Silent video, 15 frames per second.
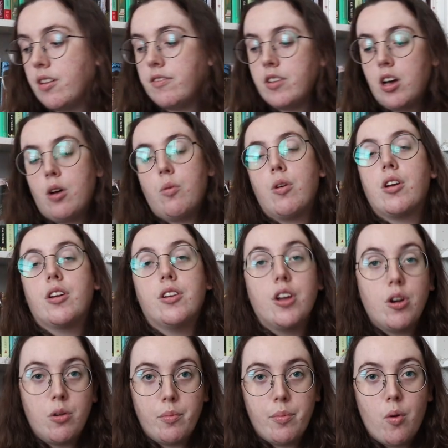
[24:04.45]
If y'all want to
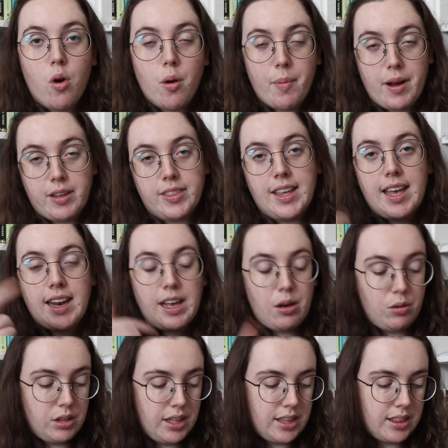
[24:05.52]
know more about that,
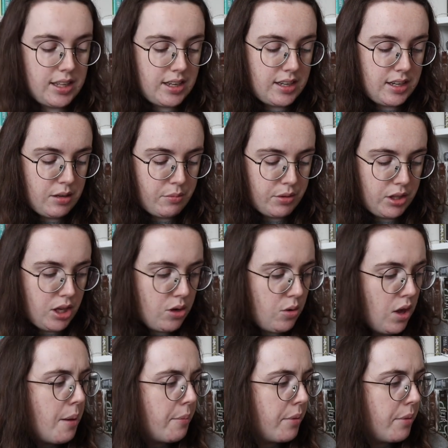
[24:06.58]
I'll link that down below.